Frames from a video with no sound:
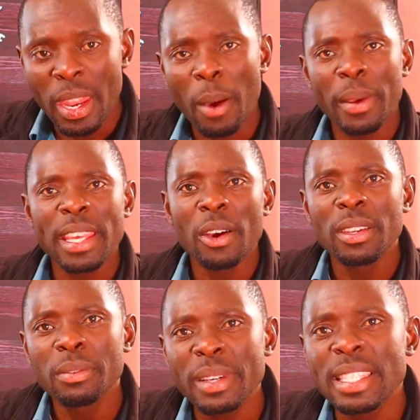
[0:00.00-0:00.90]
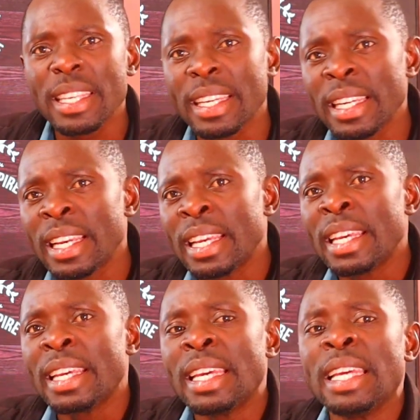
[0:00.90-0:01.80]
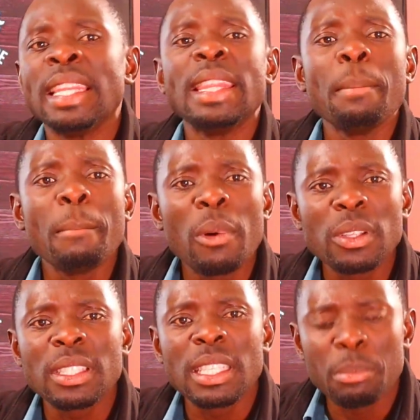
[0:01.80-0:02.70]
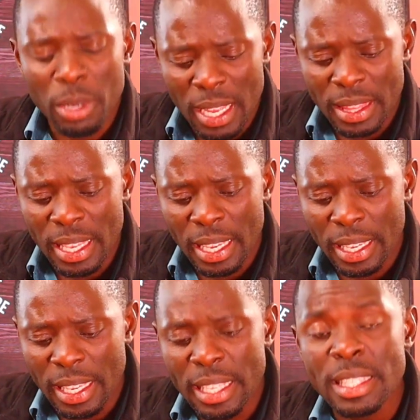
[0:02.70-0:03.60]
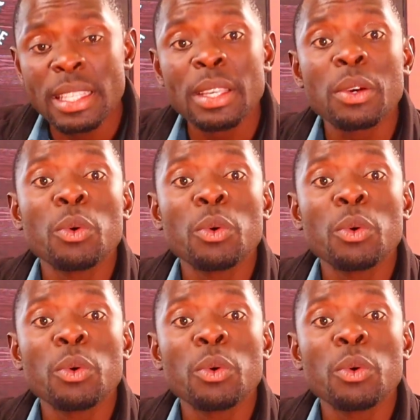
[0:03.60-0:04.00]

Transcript: Now, here on investing, the most important thing is